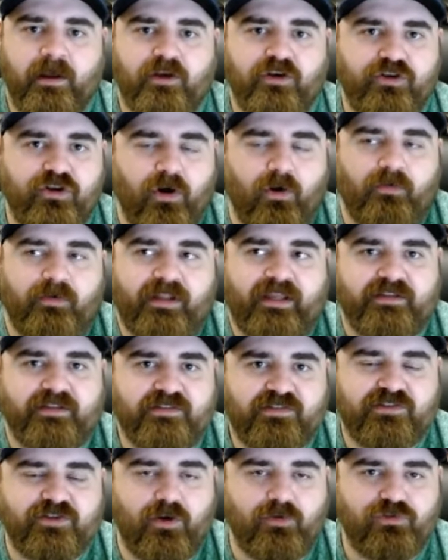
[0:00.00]
don't get
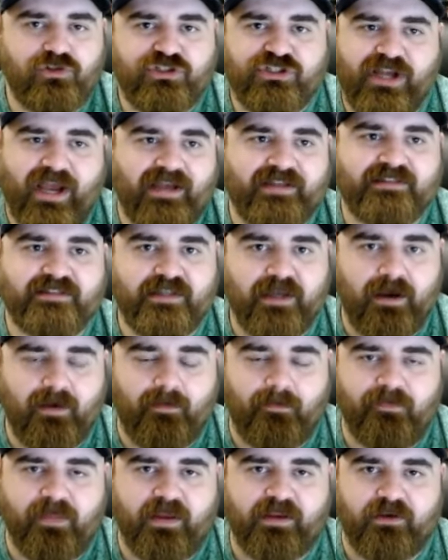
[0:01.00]
so jazzed
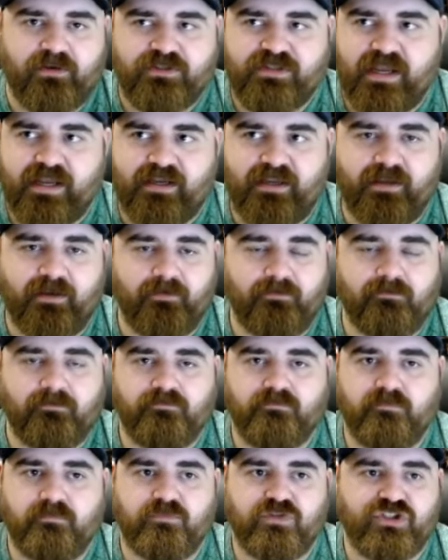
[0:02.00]
up that you're taking
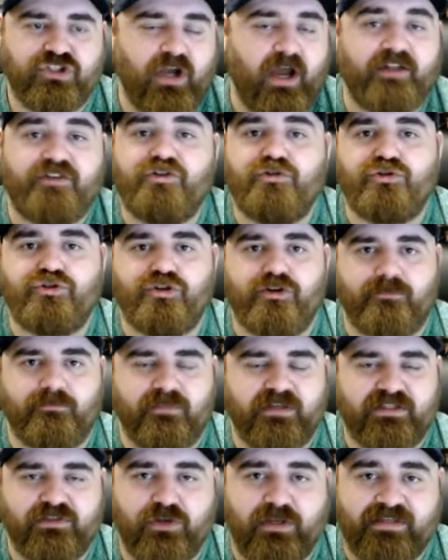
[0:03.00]
shots you shouldn't
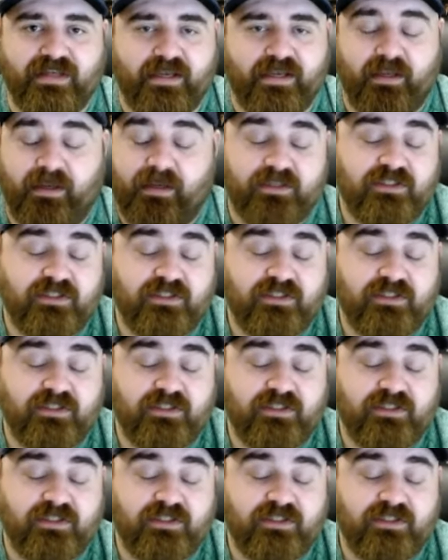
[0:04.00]
be t- taking.